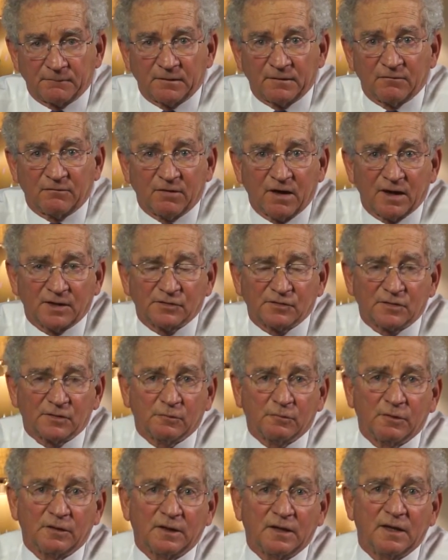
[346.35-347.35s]
The advice that
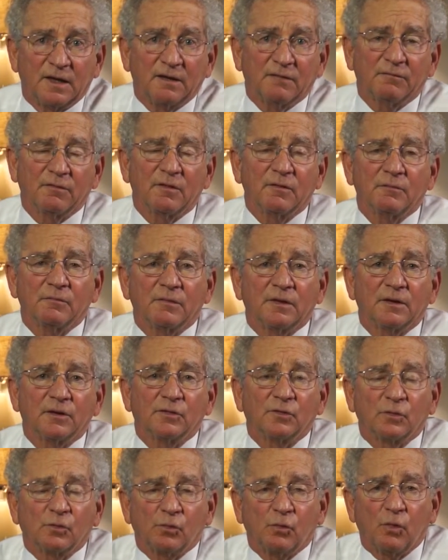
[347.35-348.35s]
we give them
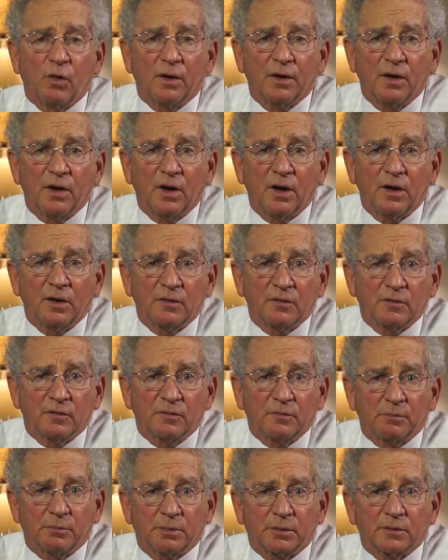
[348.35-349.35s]
is
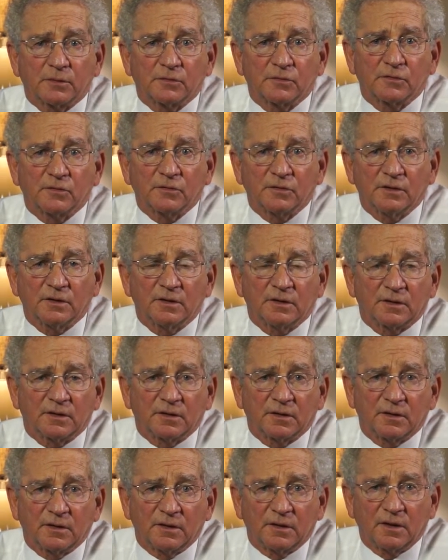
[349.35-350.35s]

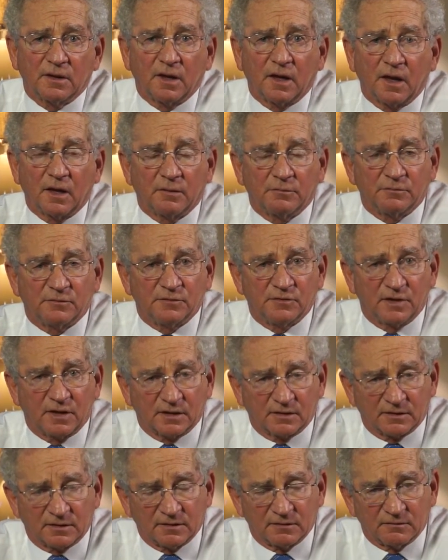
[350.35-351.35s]
100%
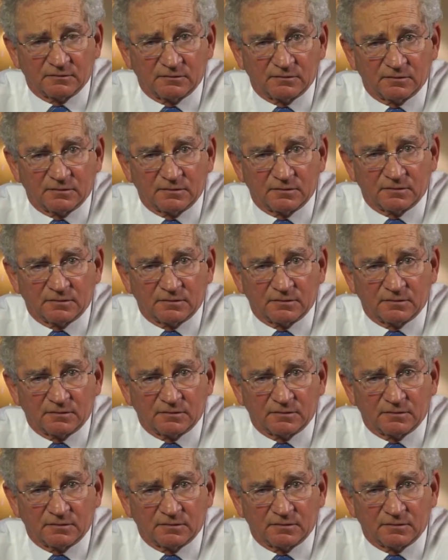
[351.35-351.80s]
objective.